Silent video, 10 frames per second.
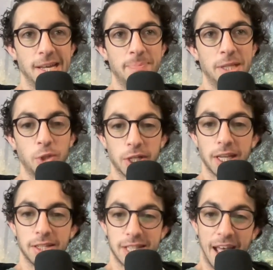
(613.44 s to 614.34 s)
be
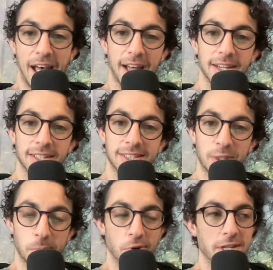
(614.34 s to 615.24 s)
looking to add to
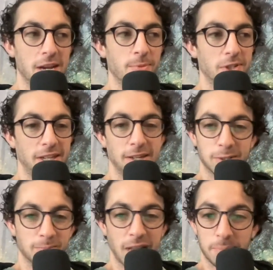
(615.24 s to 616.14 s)
their pregame routine,
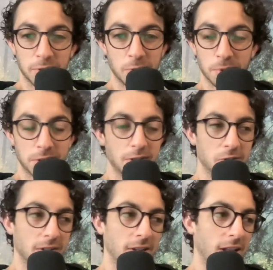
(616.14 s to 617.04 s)
some type of
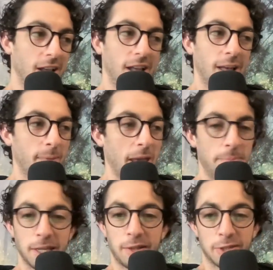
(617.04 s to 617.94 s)
superstition.
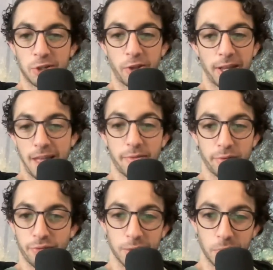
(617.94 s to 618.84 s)
Maybe unless you're like having
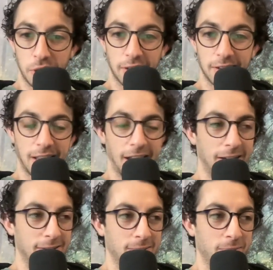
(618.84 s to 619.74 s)
fun with it and
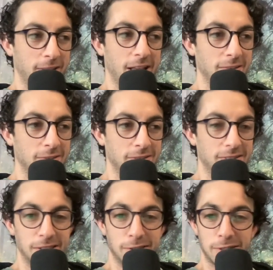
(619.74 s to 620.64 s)
it's something that just
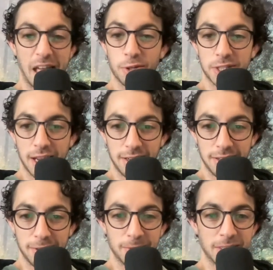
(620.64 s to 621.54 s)
is entertaining to
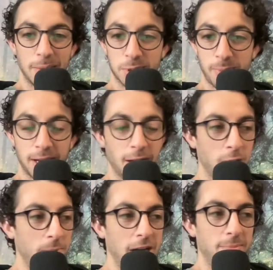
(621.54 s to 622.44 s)
you, keeps your mind
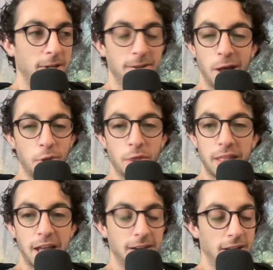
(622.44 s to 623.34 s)
occupied. But other than
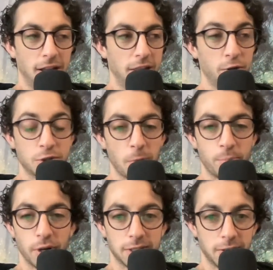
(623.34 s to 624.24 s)
that, there's no
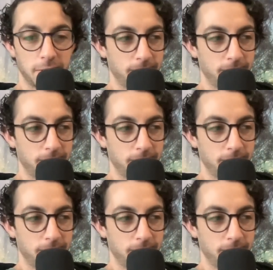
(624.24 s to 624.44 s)
point to it.